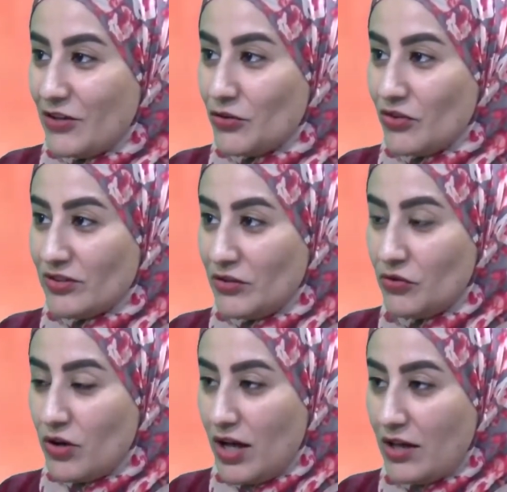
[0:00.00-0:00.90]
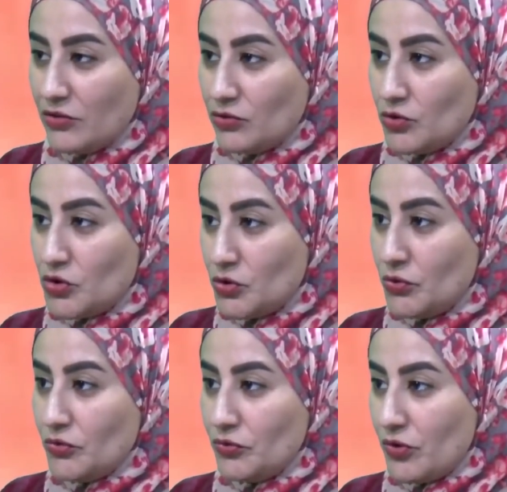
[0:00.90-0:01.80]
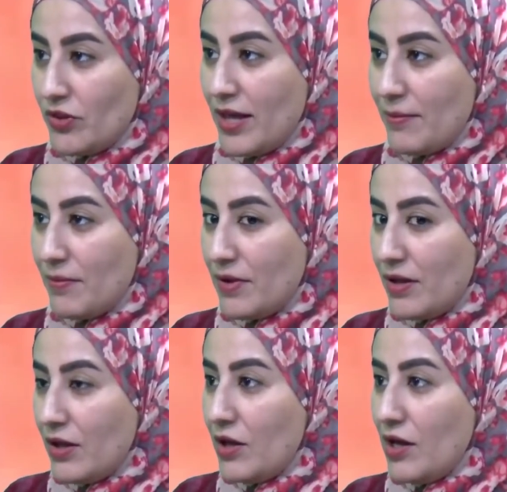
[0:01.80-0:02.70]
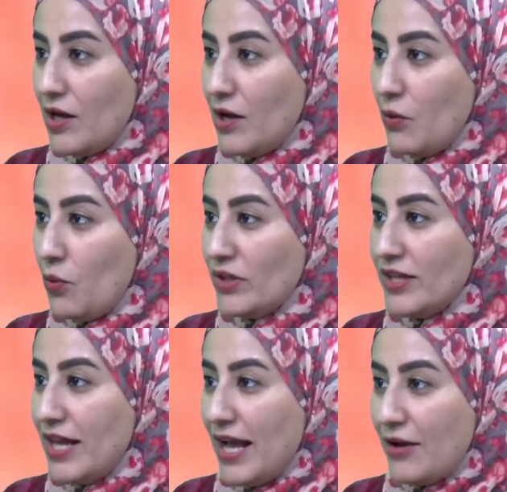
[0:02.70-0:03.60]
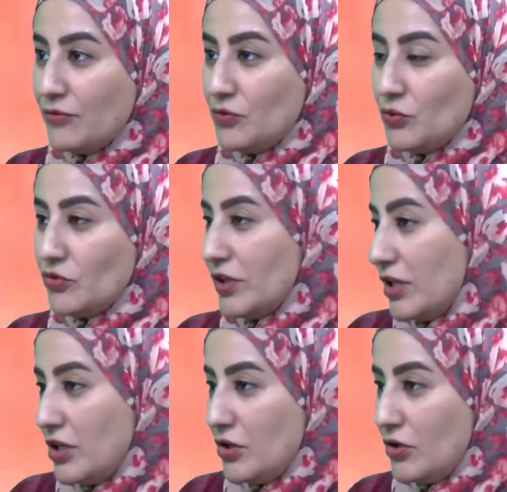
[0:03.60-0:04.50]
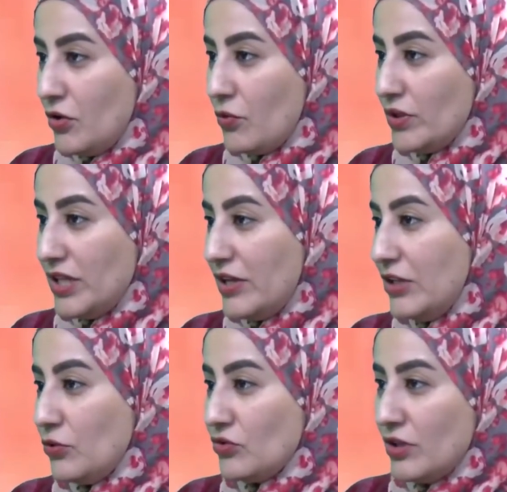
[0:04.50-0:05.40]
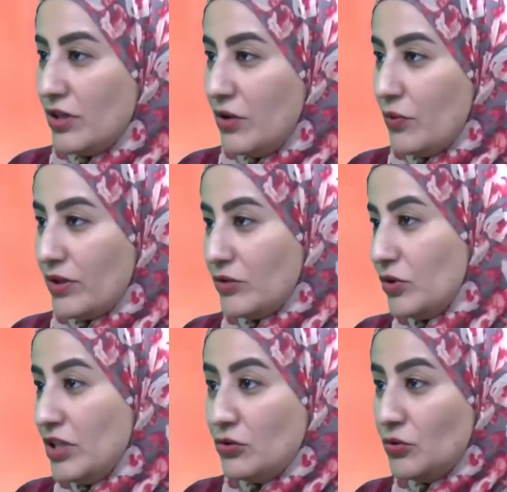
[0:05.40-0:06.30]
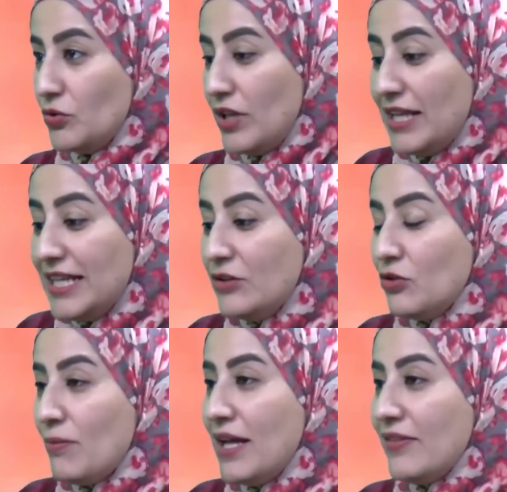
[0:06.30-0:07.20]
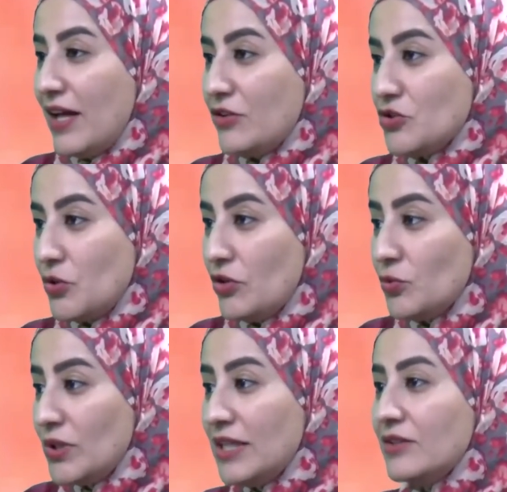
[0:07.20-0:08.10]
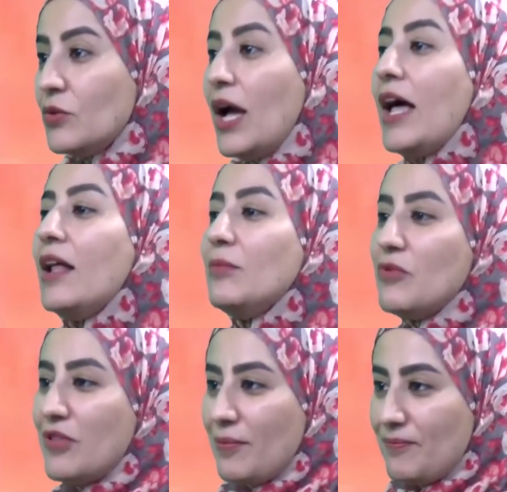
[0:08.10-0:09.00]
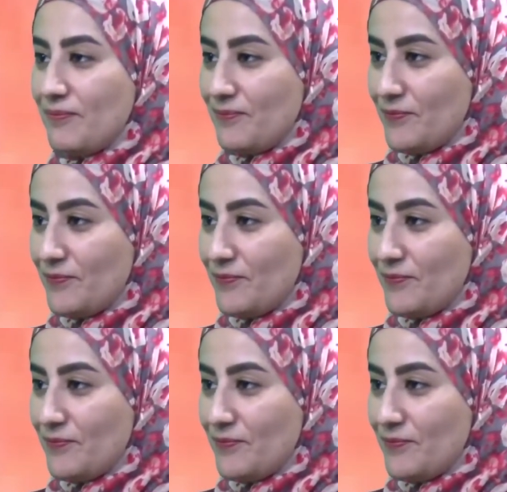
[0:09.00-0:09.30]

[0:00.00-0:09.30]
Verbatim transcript: So it's not for us to choose for them uh, what they have to study or what they need to study, what to need to do. They need to make that choice. We need to help them.